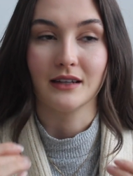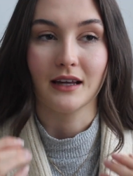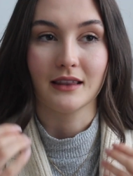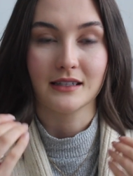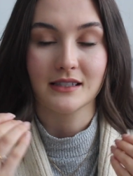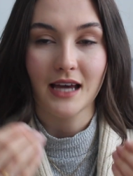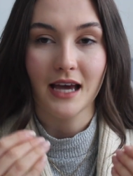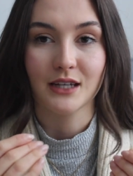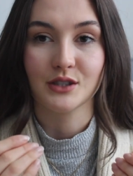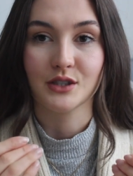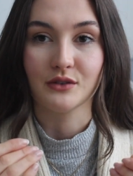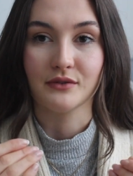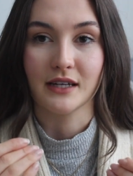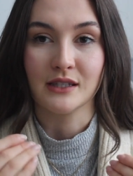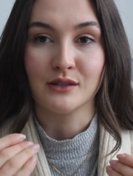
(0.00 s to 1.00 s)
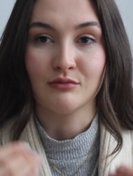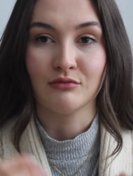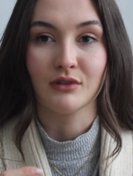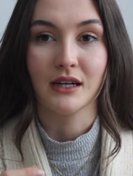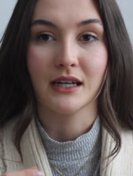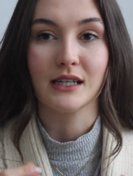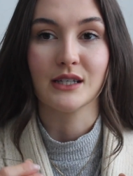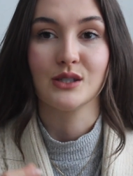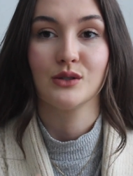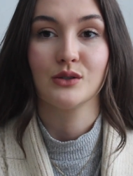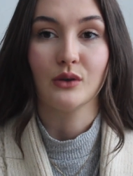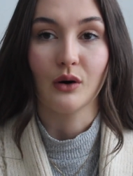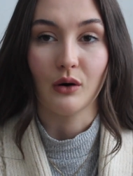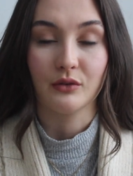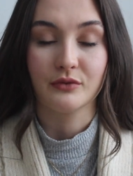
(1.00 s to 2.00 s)
Like, the texture of it is really
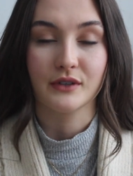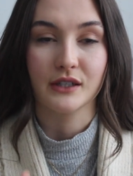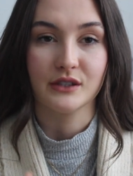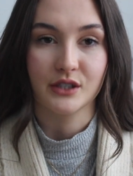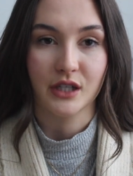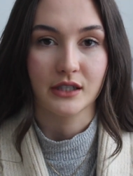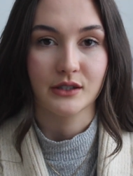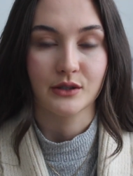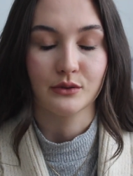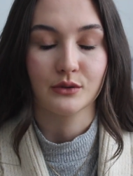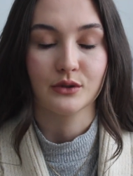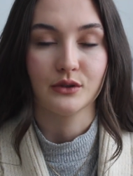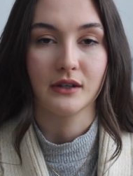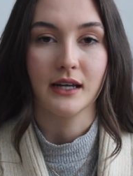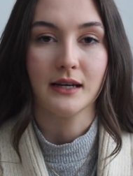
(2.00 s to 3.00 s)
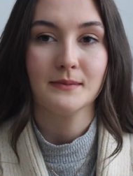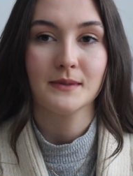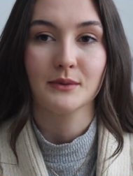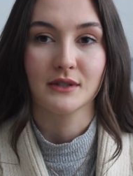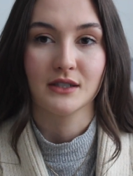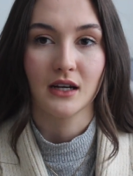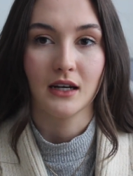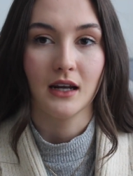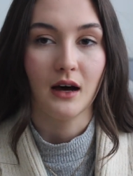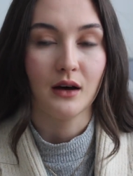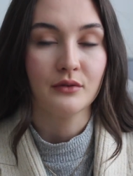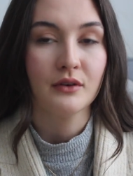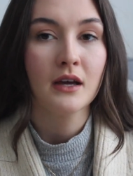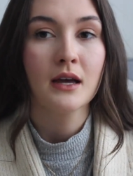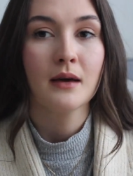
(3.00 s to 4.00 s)
soft and gentle on your lips, which I love,